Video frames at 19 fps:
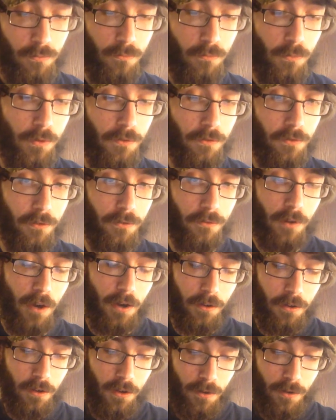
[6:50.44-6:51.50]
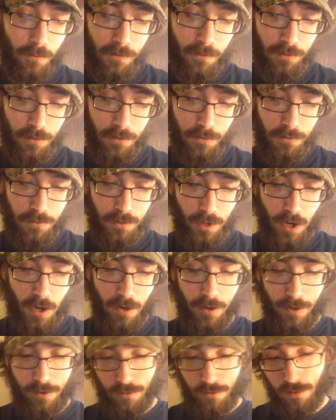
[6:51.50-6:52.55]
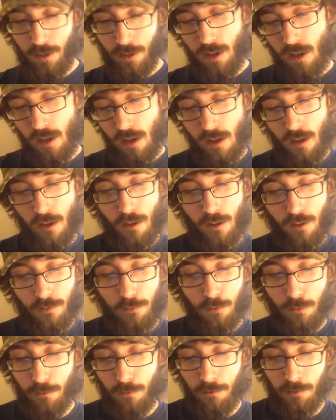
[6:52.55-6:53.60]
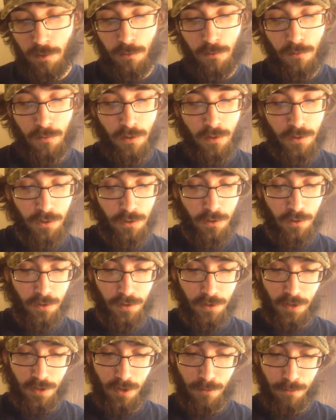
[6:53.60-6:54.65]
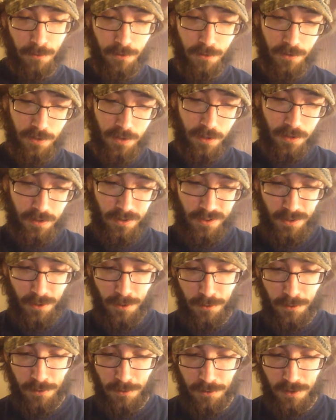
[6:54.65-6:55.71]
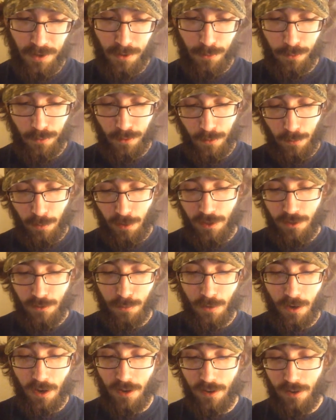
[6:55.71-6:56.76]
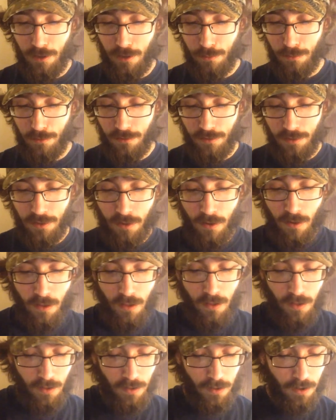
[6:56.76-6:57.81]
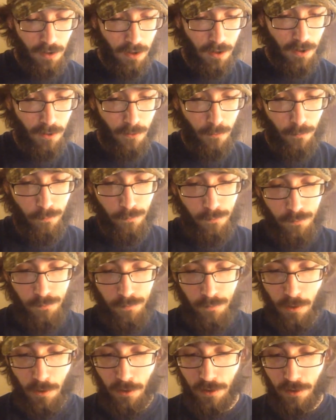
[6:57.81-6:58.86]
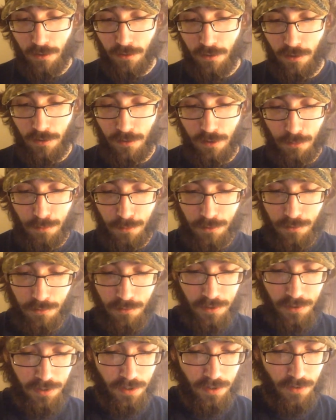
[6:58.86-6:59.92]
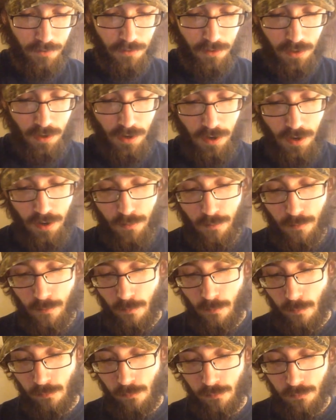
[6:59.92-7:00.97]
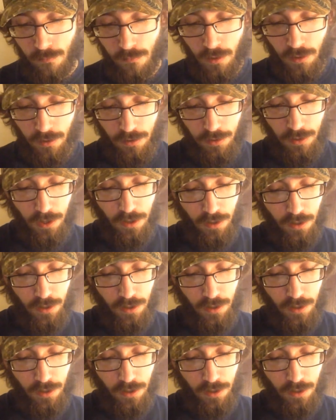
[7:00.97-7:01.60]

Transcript: Moving right along, we'll do shout outs. Full review: Georgia Dippers, Stoker's Dipper, Peach Pride Dippers, Arkansas Dipper 2017, Yee